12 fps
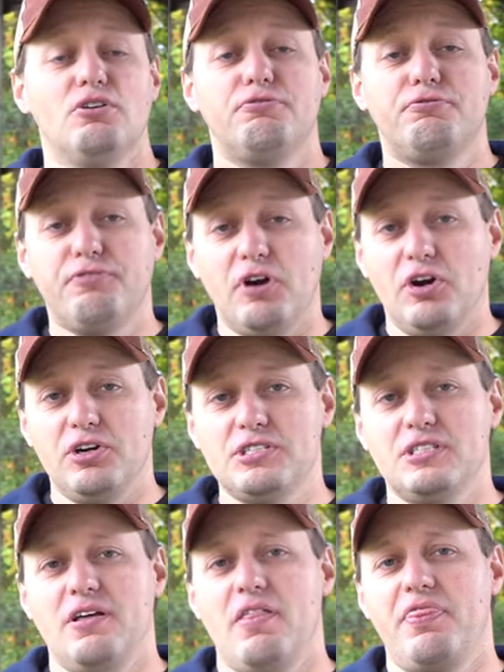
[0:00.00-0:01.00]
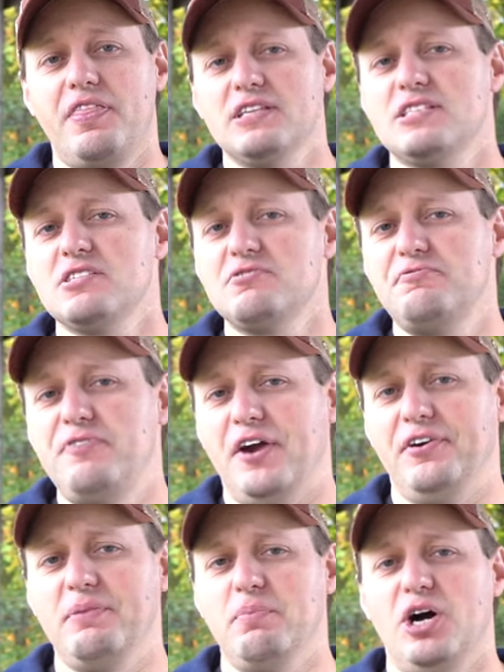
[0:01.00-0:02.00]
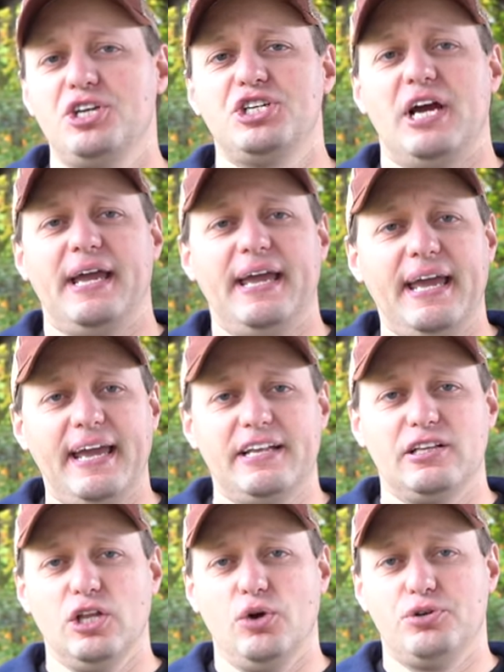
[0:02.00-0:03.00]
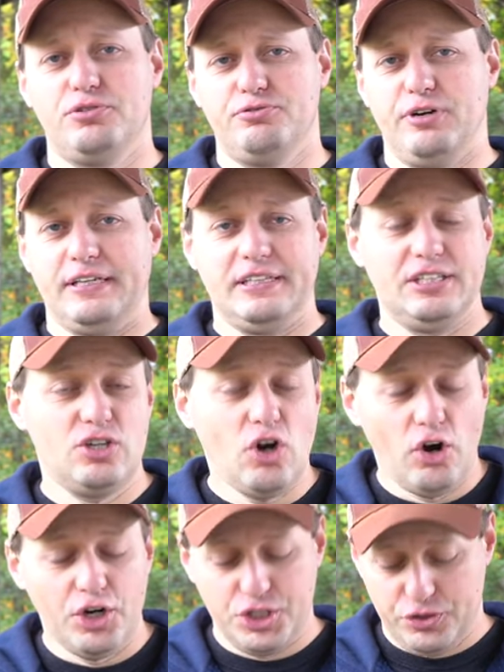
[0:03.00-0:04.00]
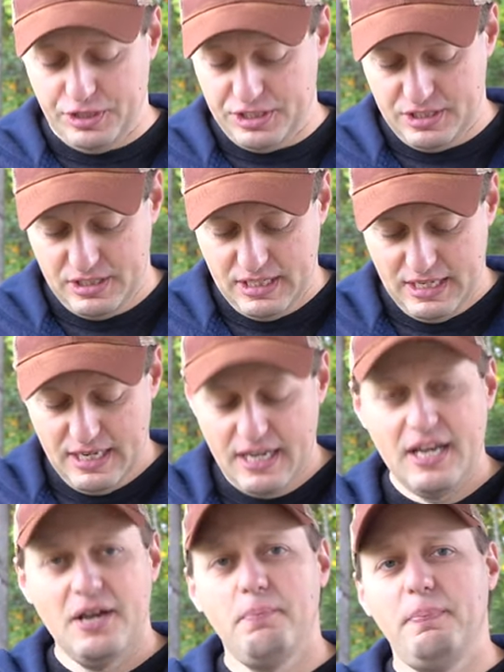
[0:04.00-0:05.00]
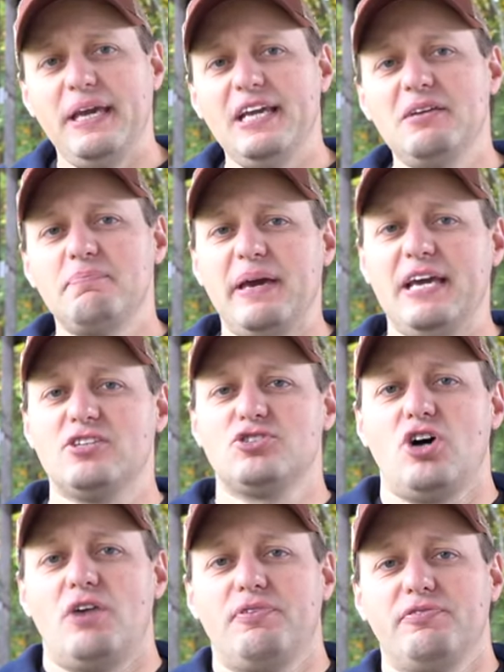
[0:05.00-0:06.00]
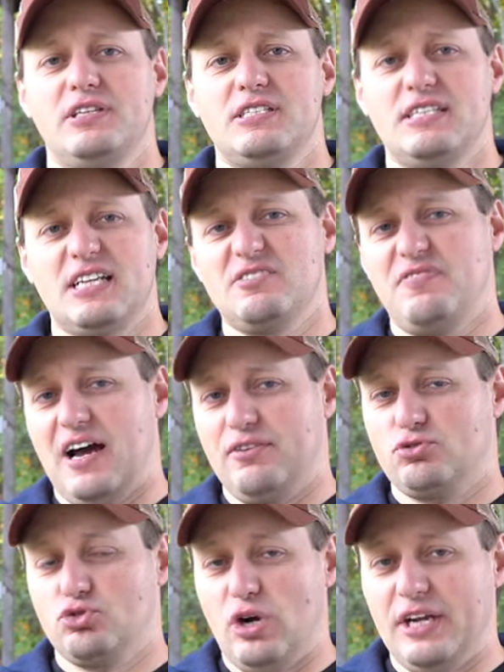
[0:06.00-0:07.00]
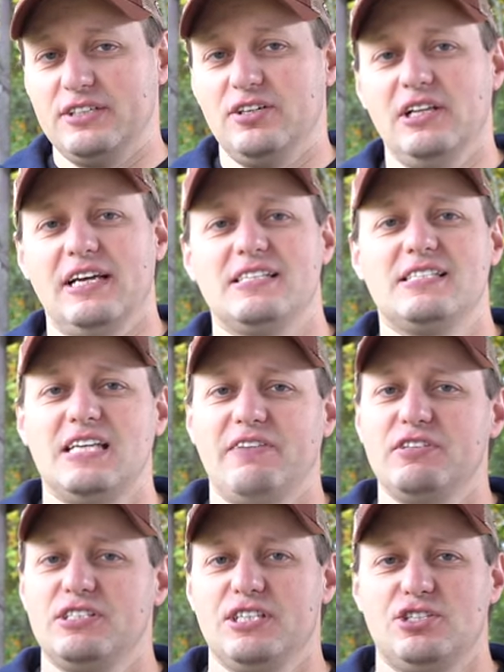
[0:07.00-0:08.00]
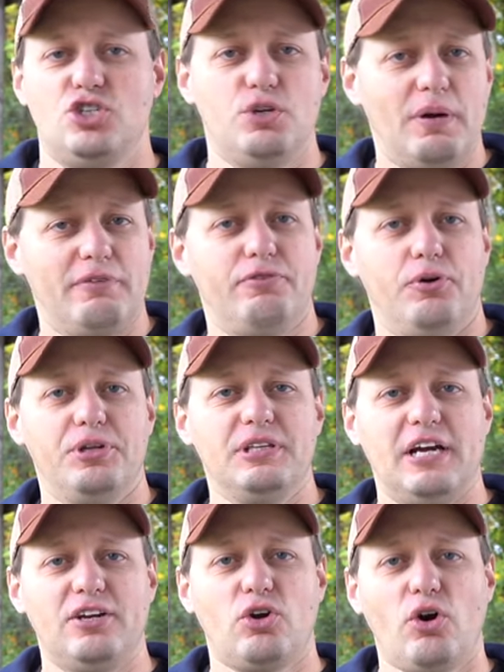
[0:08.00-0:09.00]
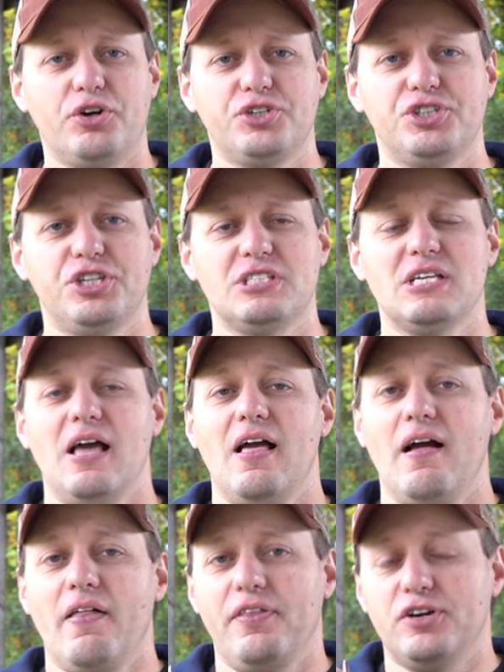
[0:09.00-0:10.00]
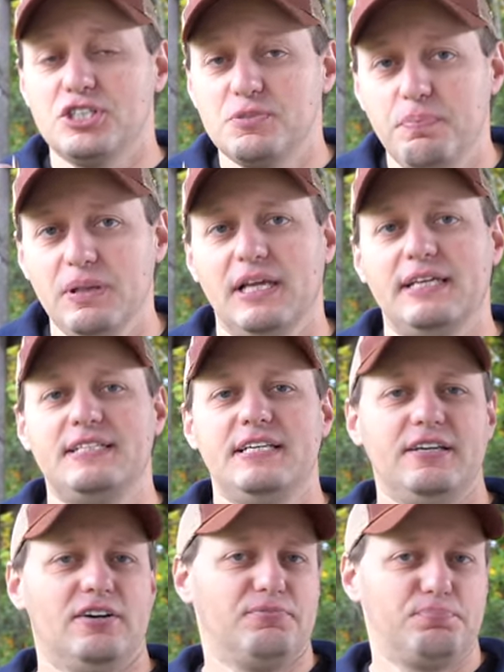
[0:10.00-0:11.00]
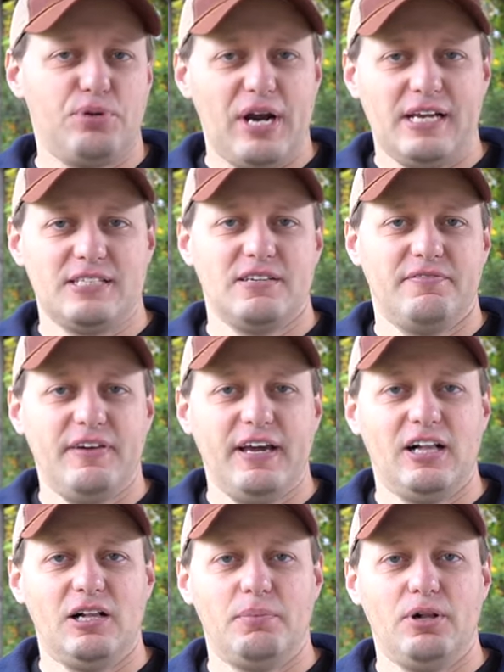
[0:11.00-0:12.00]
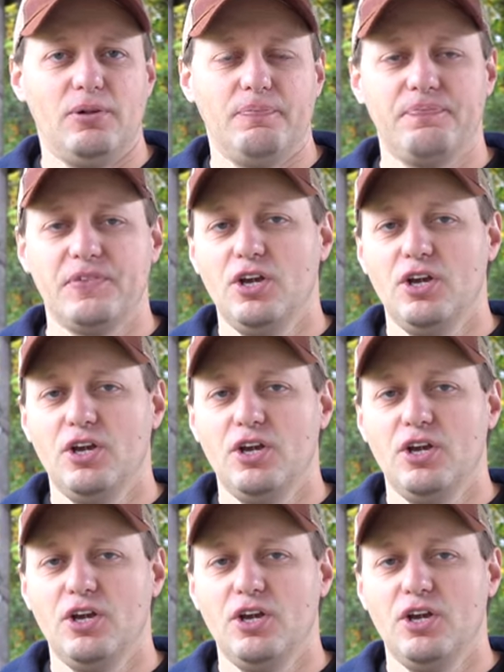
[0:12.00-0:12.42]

First, this is very much a hand loader friendly cartridge. Being based off of the 6.5 Grendel and 7.62x39 cartridges, there's plenty of brass available.